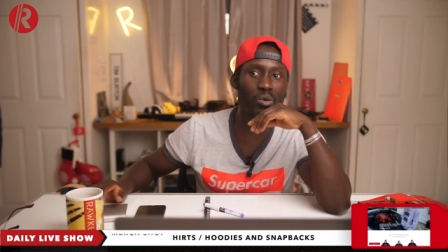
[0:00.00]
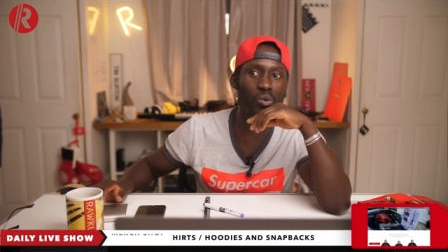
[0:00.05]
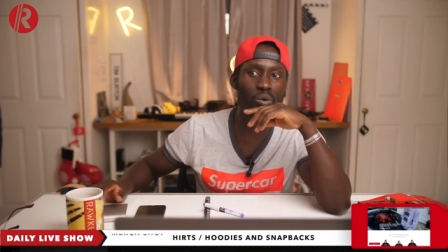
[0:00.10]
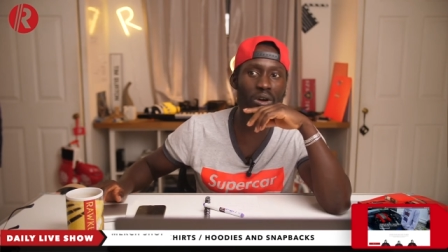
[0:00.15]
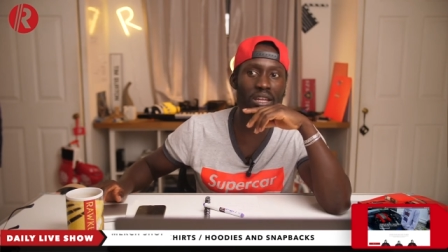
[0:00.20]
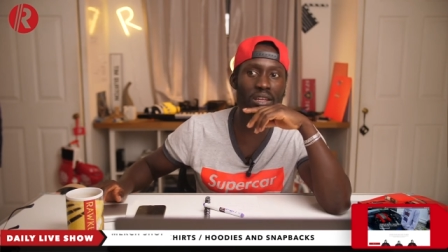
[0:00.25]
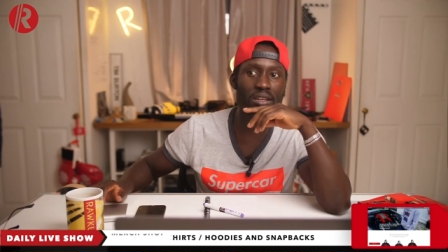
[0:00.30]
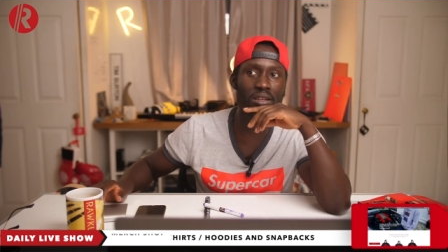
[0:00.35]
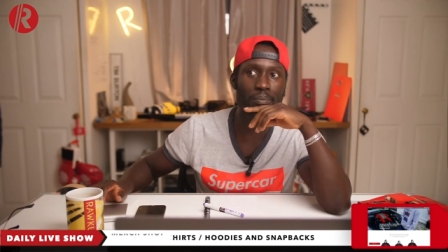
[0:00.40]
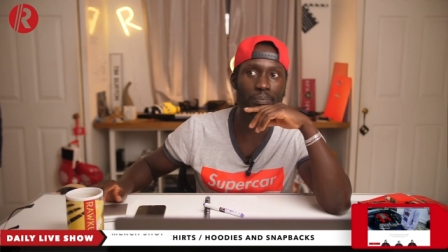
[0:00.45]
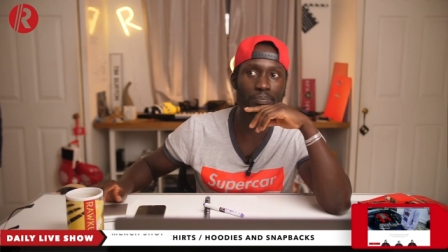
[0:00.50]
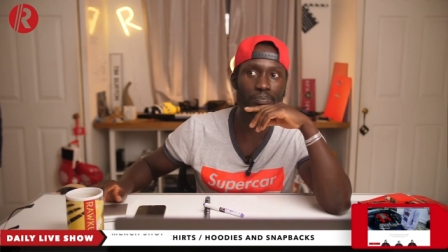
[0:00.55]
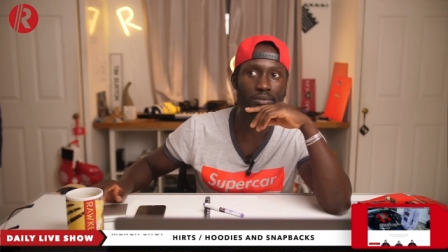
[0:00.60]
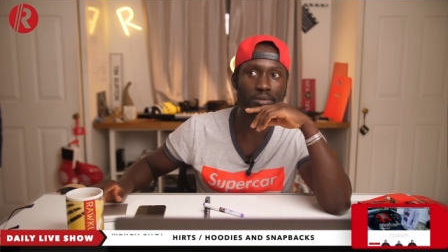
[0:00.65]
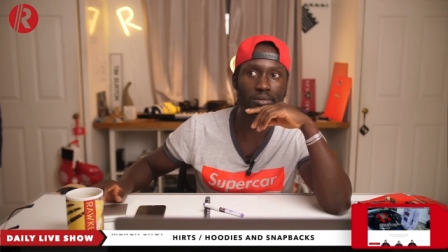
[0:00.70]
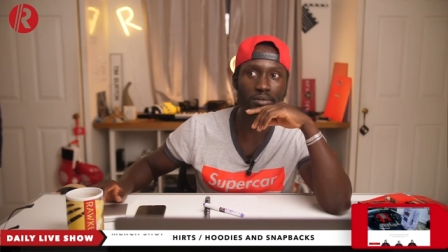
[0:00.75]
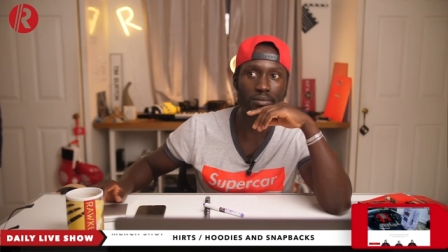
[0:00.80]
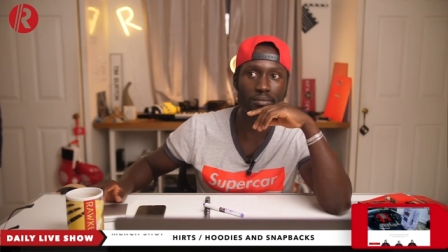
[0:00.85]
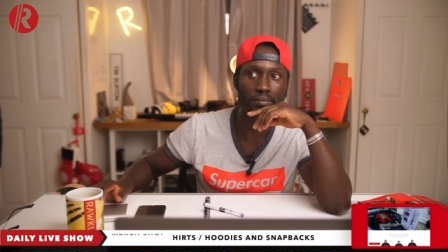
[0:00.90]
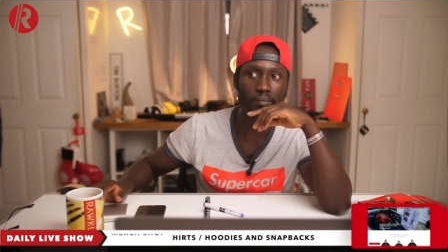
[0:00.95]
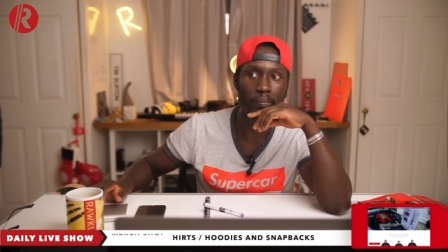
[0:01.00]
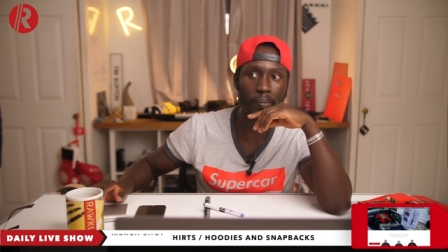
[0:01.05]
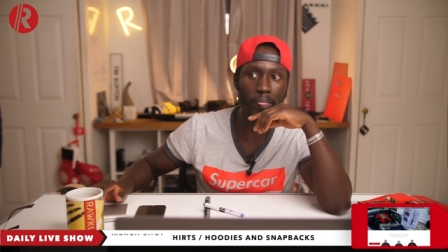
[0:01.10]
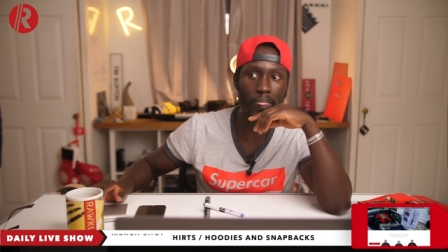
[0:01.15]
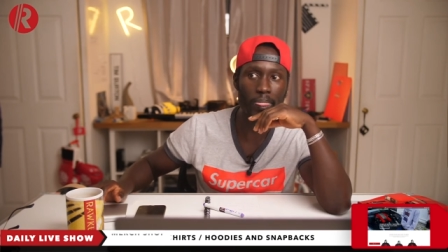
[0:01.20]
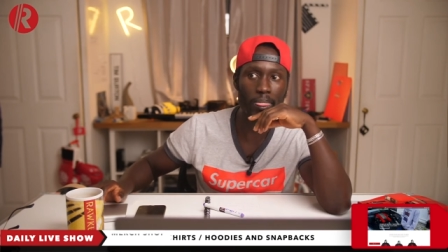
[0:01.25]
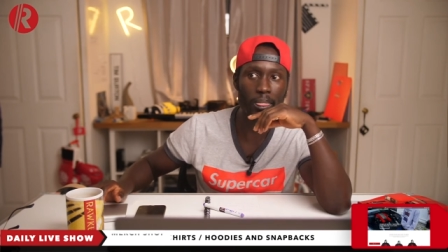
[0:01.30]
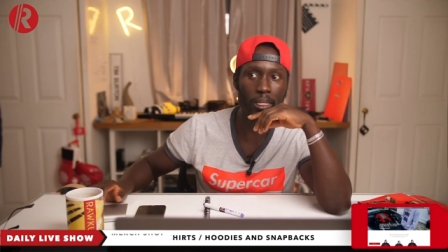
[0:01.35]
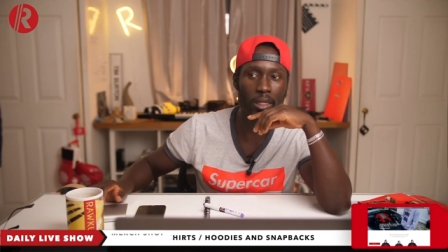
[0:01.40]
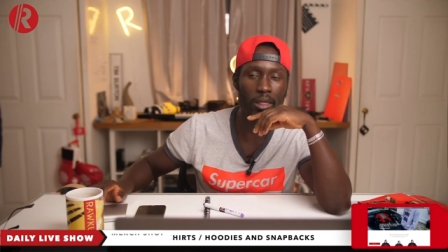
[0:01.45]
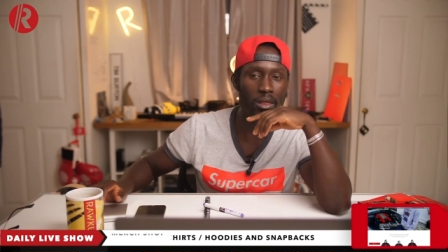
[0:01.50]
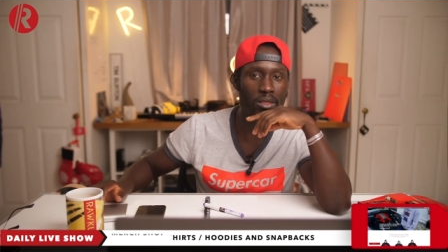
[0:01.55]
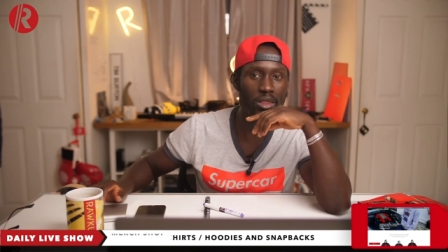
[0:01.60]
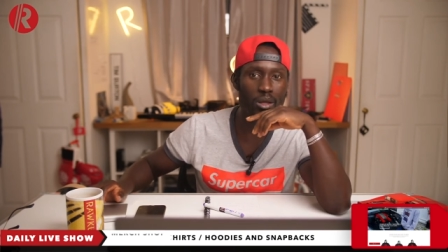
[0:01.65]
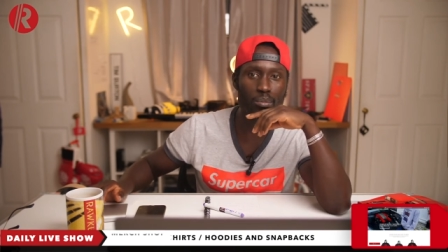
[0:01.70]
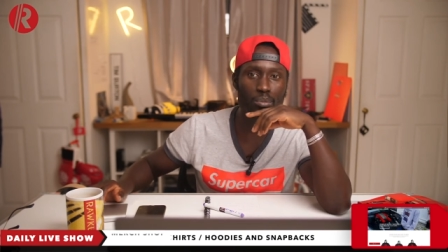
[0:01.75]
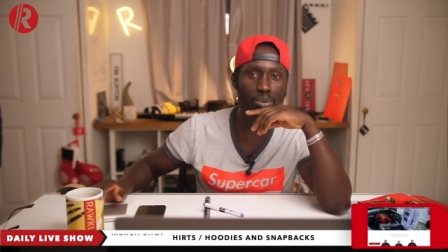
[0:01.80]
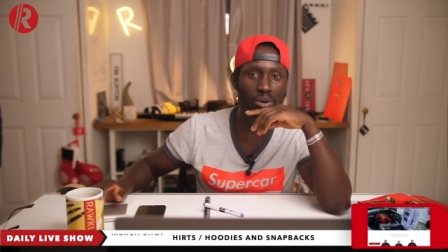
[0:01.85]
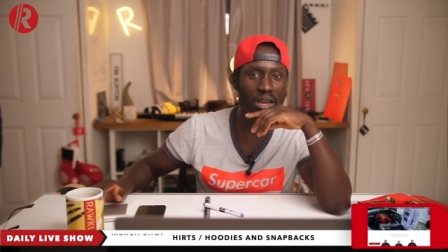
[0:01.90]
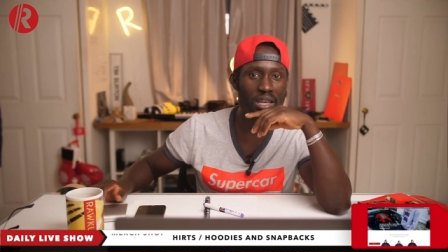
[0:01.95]
when the
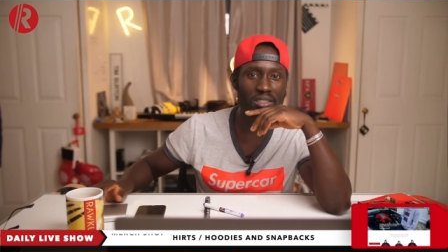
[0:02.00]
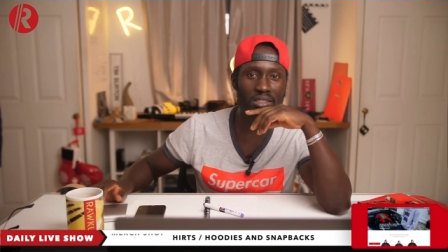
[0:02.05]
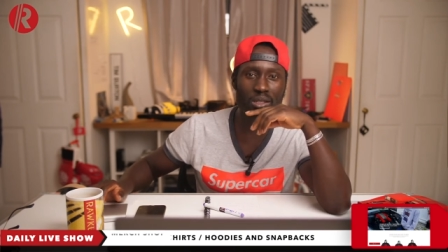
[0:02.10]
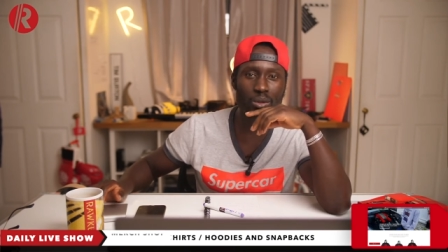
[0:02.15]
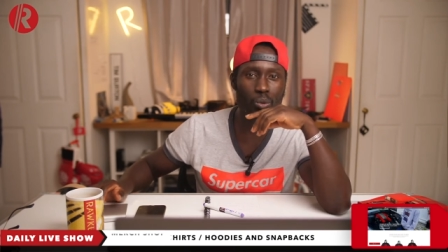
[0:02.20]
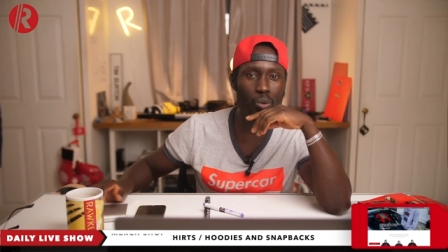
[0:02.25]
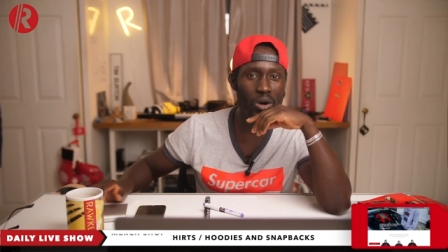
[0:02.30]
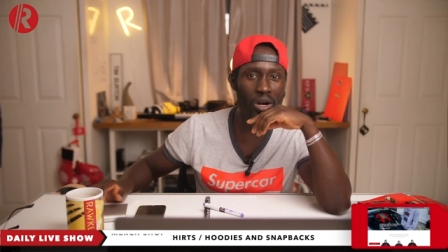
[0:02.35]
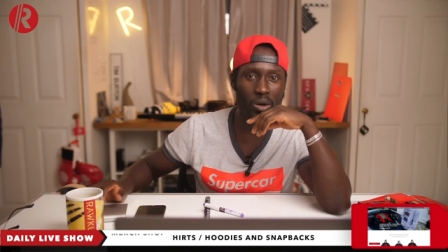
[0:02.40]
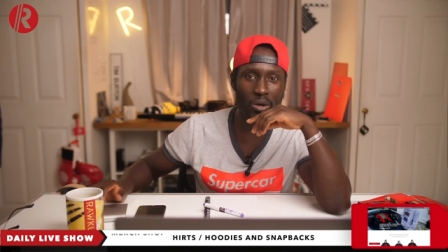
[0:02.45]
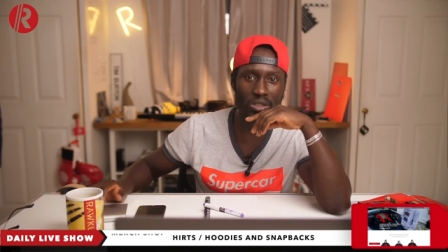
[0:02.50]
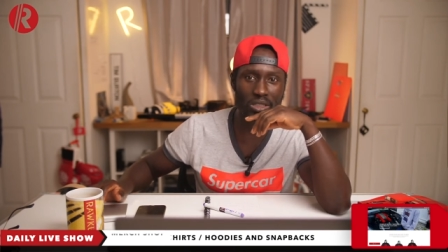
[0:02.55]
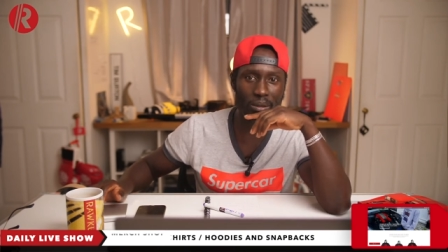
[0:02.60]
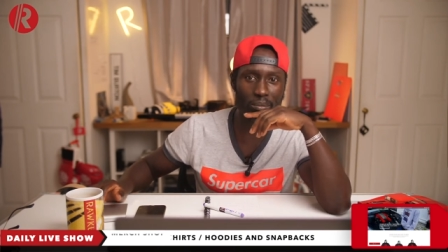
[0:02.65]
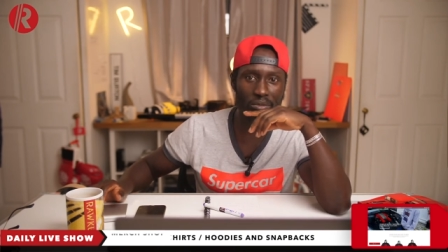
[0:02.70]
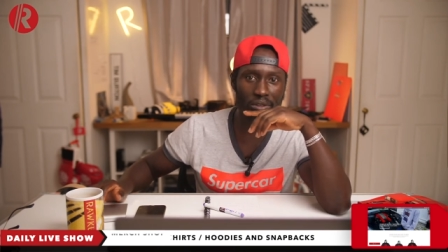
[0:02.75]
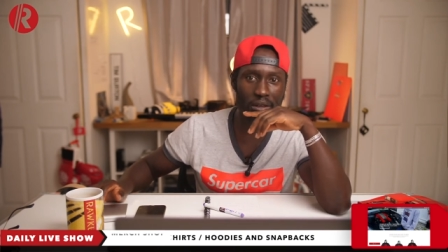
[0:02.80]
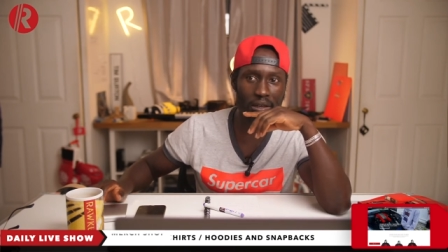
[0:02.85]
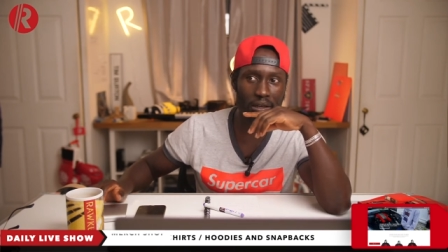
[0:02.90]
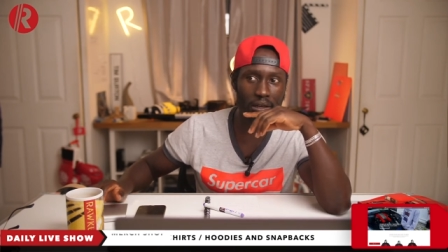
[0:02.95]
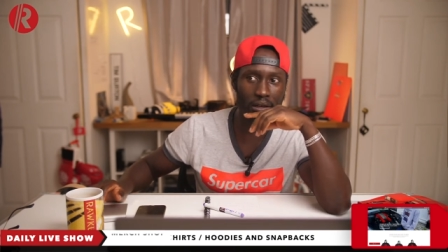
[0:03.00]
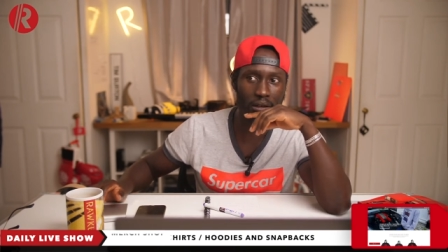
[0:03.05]
brakes didn't work or something?